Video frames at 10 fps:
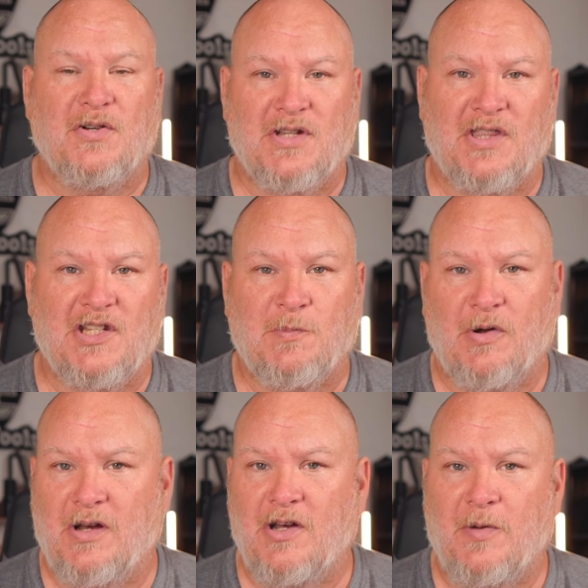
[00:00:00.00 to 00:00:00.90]
at this
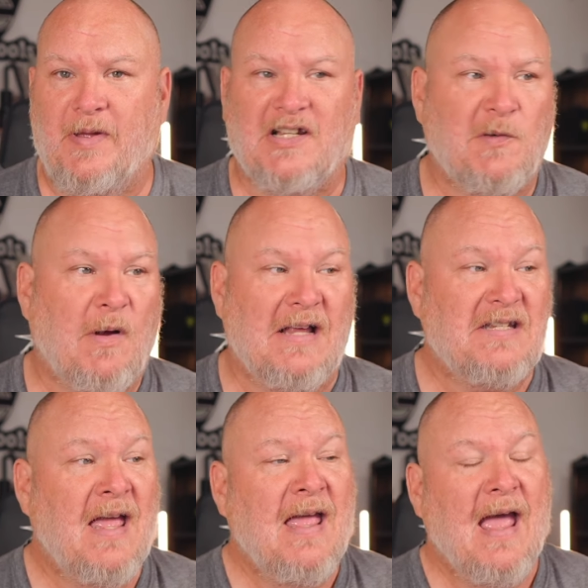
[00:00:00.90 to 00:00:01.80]
point, Adobe Express.
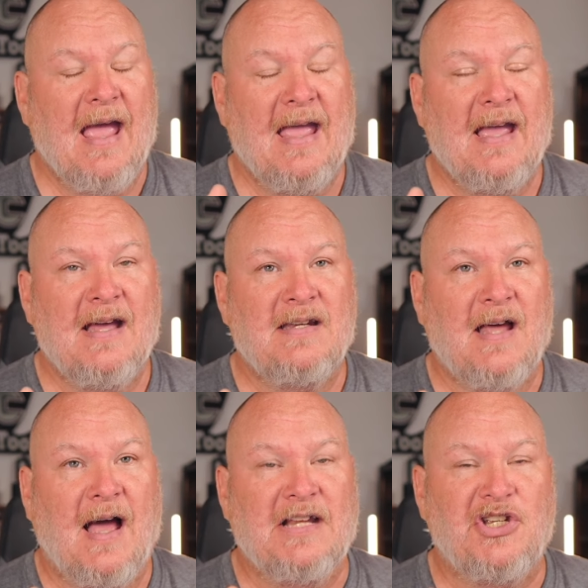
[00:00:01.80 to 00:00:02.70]
And
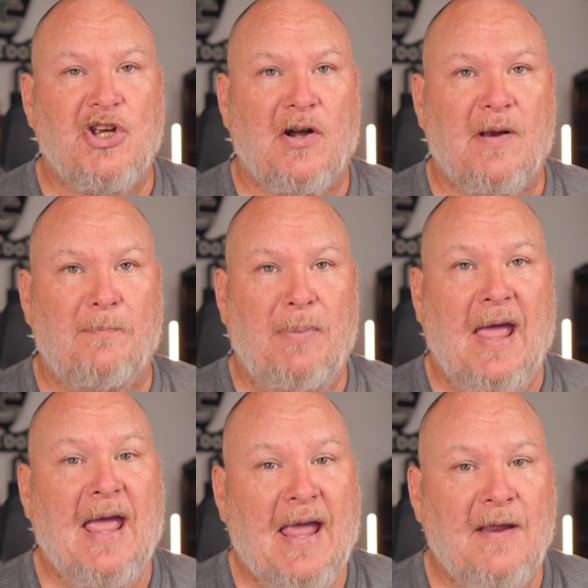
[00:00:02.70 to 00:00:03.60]
I started
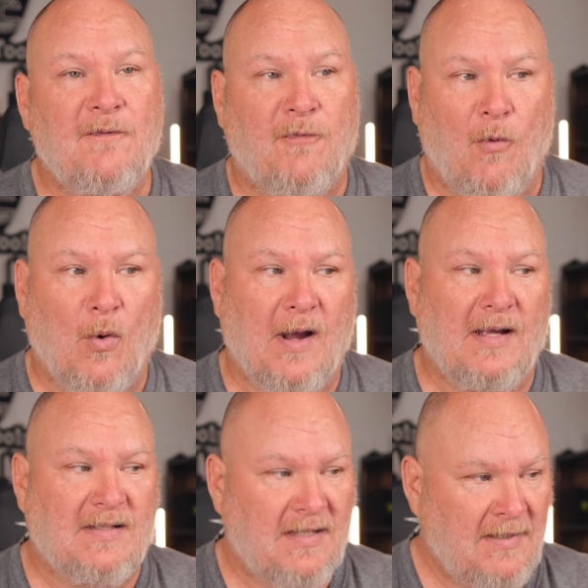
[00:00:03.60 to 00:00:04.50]
paying for
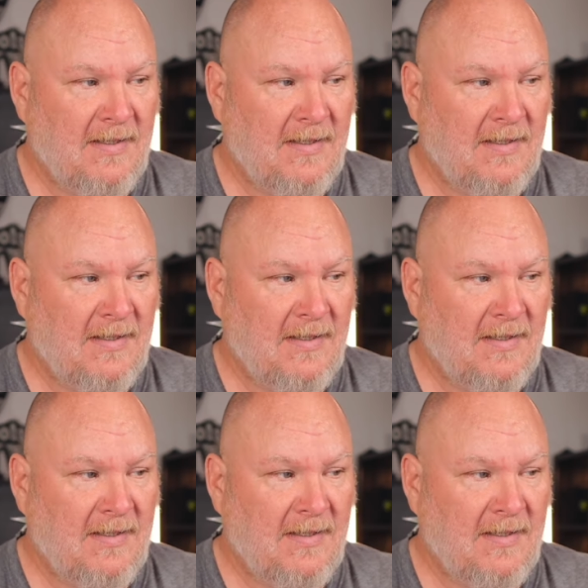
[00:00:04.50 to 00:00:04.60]
it